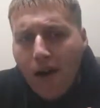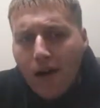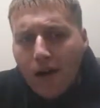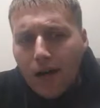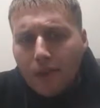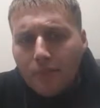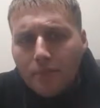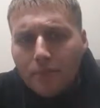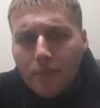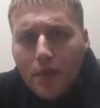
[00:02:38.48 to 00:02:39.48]
I
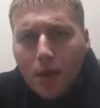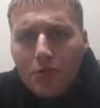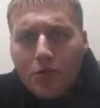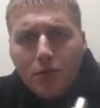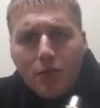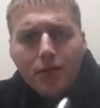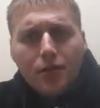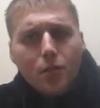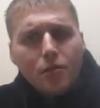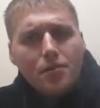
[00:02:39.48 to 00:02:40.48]
wasn't sure with the
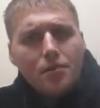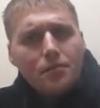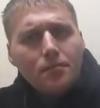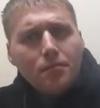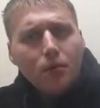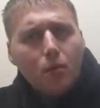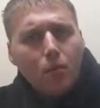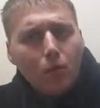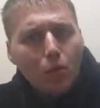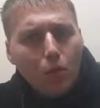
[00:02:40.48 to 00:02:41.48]
other ones, but
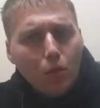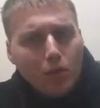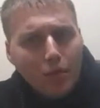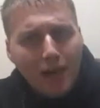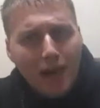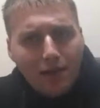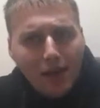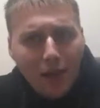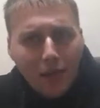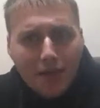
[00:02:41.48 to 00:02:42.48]
once we
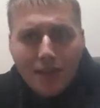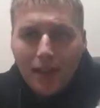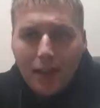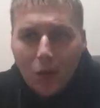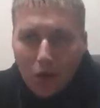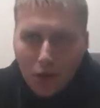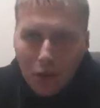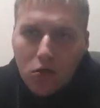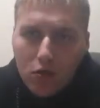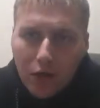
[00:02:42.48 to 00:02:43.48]
dive down and take a good
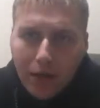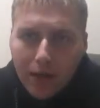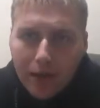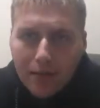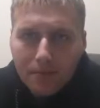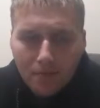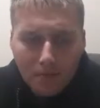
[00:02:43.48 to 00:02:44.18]
close look at it,